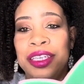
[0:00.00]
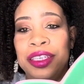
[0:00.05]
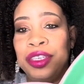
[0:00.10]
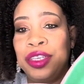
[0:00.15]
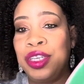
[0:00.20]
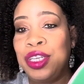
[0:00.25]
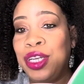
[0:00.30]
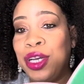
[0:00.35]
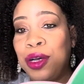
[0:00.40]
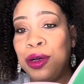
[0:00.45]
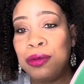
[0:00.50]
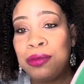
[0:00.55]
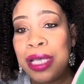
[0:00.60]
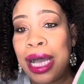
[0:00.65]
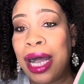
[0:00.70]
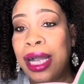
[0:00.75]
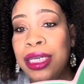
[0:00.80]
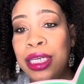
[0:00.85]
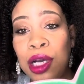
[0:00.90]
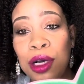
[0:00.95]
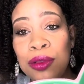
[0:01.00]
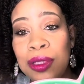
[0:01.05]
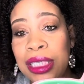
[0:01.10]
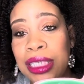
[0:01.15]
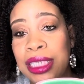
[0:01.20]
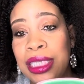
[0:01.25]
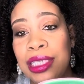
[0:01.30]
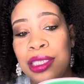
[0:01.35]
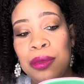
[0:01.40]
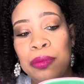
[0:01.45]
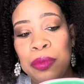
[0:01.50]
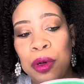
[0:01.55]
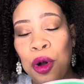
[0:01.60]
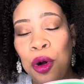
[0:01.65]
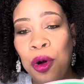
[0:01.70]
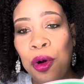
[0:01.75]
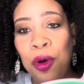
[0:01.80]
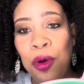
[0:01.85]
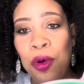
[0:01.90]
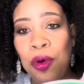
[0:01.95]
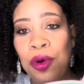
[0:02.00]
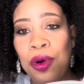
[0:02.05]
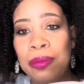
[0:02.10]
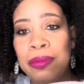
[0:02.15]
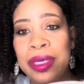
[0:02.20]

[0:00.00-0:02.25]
you know, I know this is a bowl,